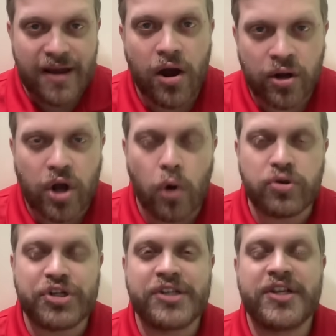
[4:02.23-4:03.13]
young
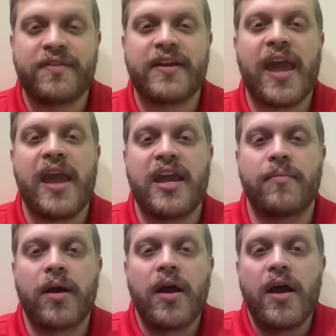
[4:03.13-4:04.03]
coaches in the
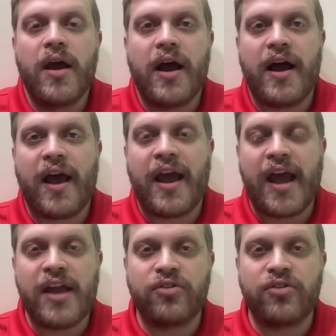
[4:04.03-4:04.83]
game, I